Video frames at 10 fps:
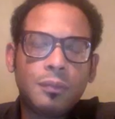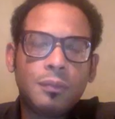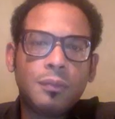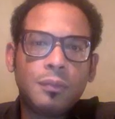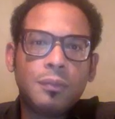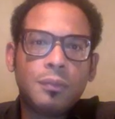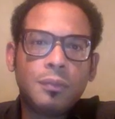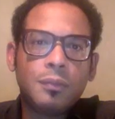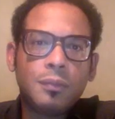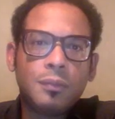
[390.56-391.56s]

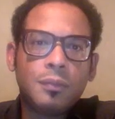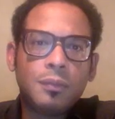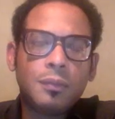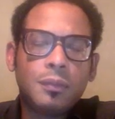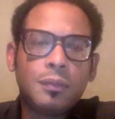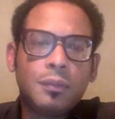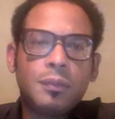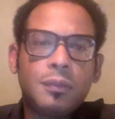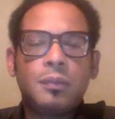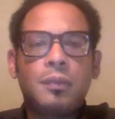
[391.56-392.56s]

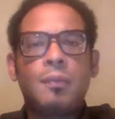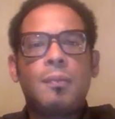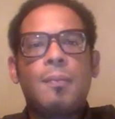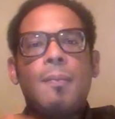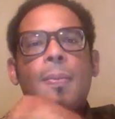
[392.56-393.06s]
(not speaking)